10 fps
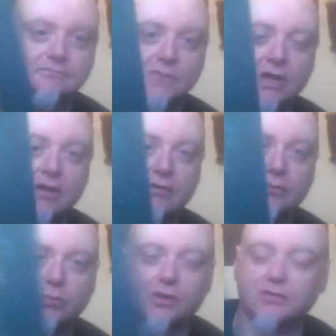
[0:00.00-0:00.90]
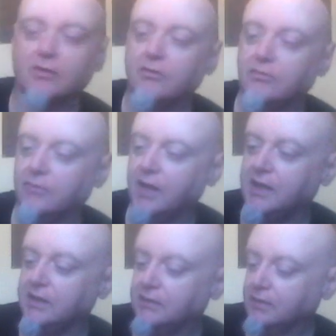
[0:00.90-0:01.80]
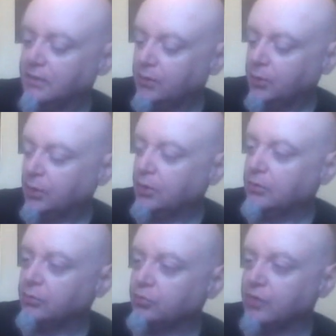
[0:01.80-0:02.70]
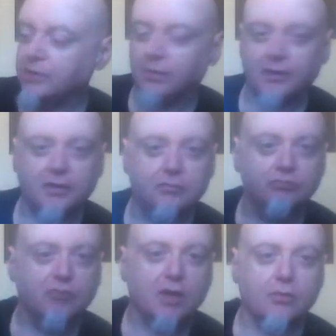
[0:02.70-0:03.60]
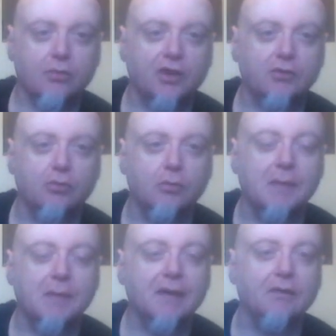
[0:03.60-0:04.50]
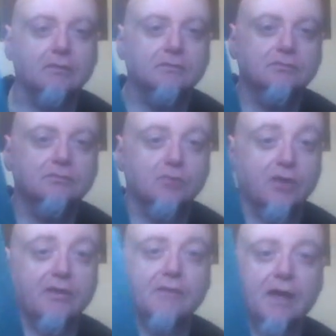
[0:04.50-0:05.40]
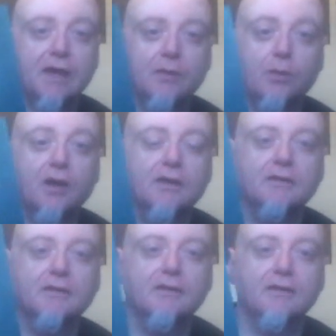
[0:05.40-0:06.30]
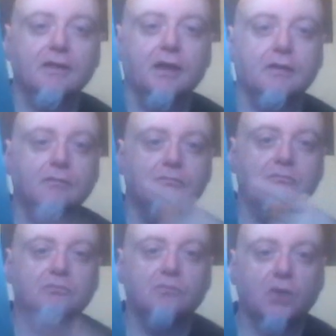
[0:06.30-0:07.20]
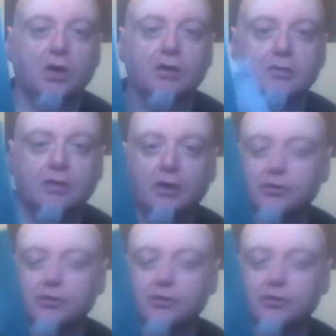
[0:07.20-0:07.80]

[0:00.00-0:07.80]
Because what does any red blooded heterosexual male wrestling fan want? And a